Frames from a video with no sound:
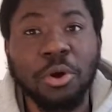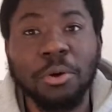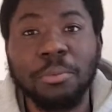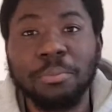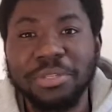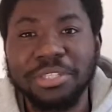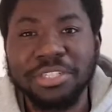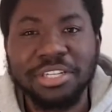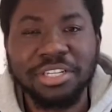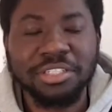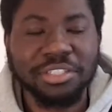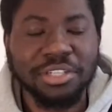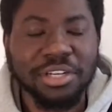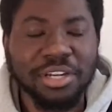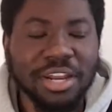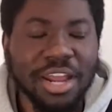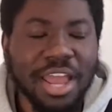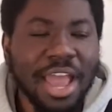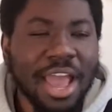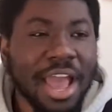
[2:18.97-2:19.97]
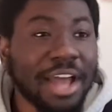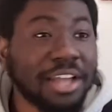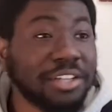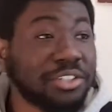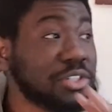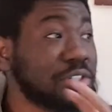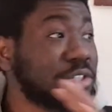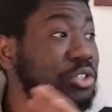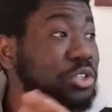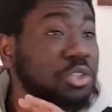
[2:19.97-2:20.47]
competition and
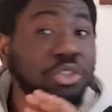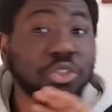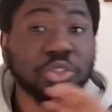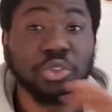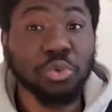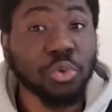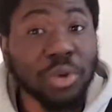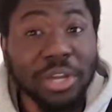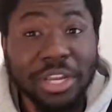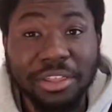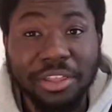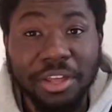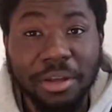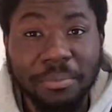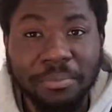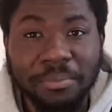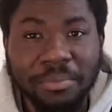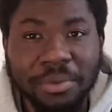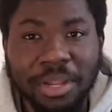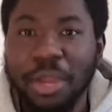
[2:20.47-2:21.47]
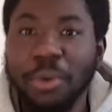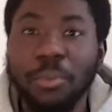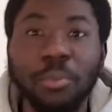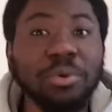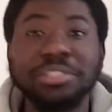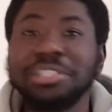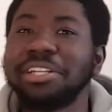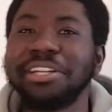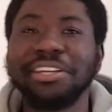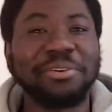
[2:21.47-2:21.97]
just destroying them. Like it
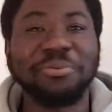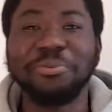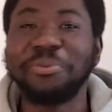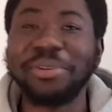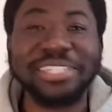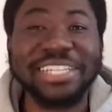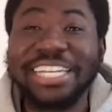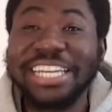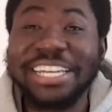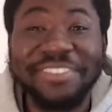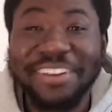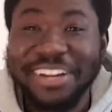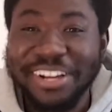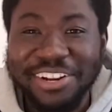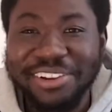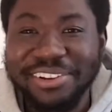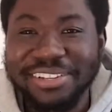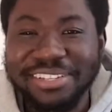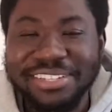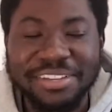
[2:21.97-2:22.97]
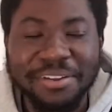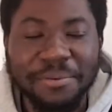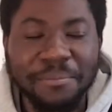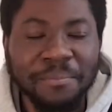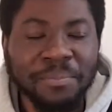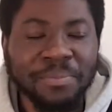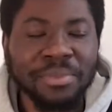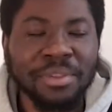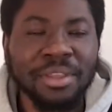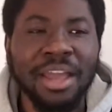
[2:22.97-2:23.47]
wasn't even close.
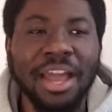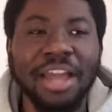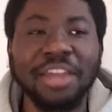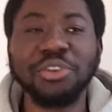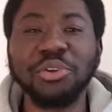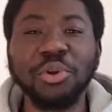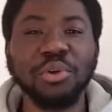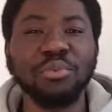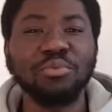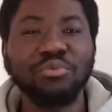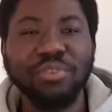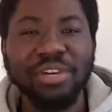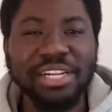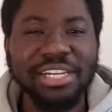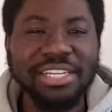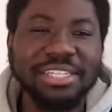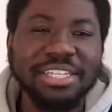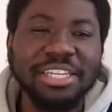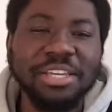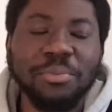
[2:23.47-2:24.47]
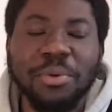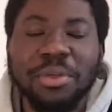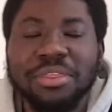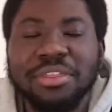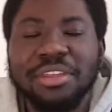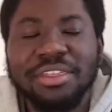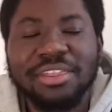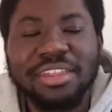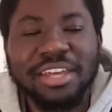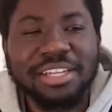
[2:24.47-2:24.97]
And you can really see
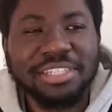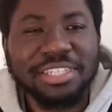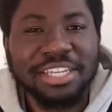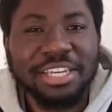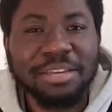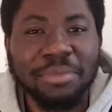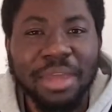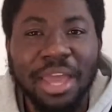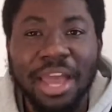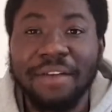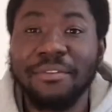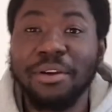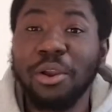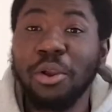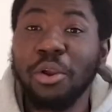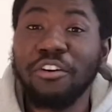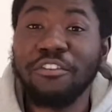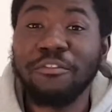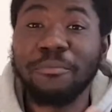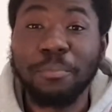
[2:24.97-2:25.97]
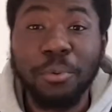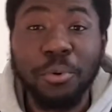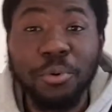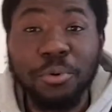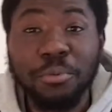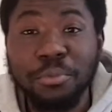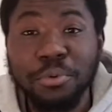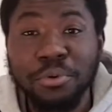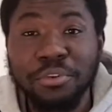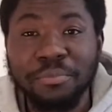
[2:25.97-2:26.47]
within their team, they have a lot of
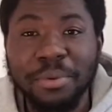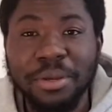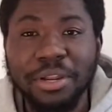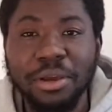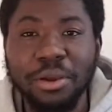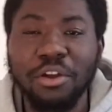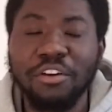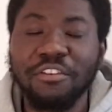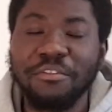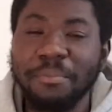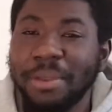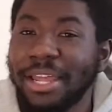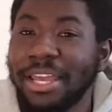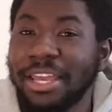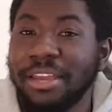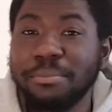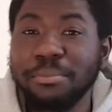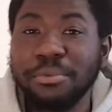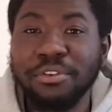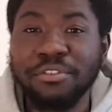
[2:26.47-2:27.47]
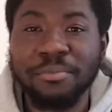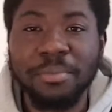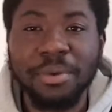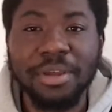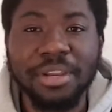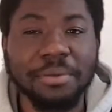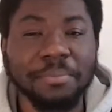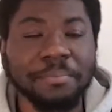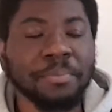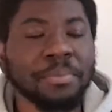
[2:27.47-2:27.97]
ball movement, a lot of player
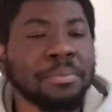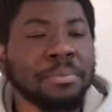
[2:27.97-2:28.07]
movement,